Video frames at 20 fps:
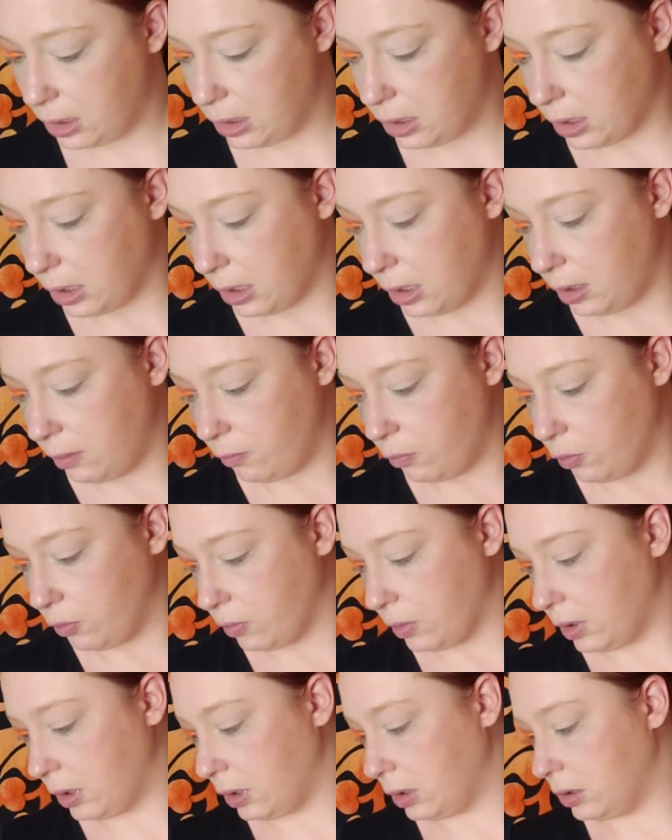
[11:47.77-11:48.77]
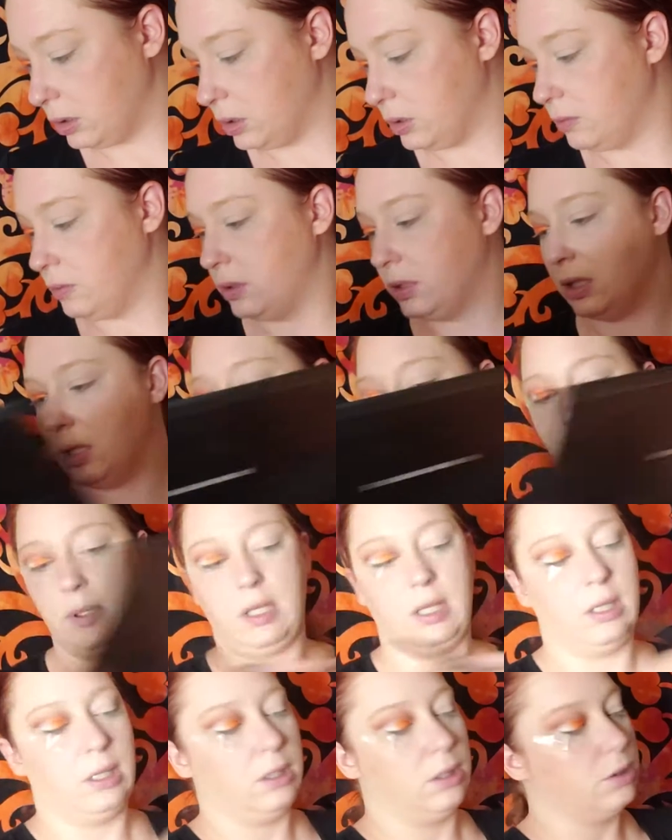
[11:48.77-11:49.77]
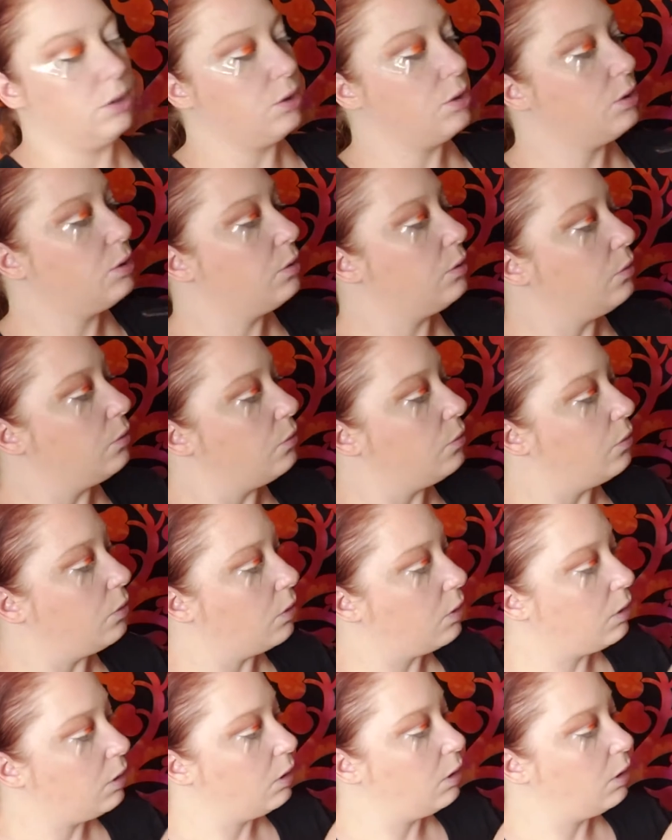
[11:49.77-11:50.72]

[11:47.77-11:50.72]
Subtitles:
and I am going to dip into